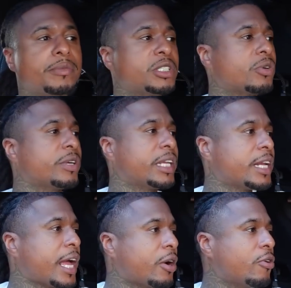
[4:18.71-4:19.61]
I'm just going to get
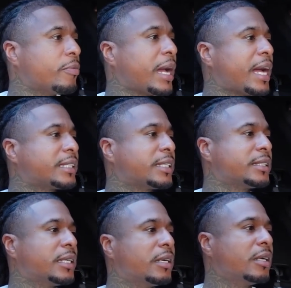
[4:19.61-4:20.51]
it at home, guys,
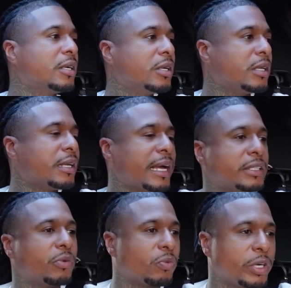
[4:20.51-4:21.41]
because,
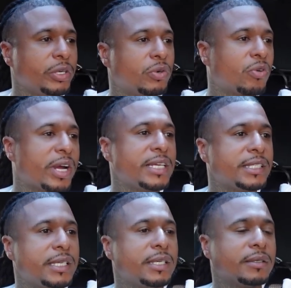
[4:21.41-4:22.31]
like, the real crazy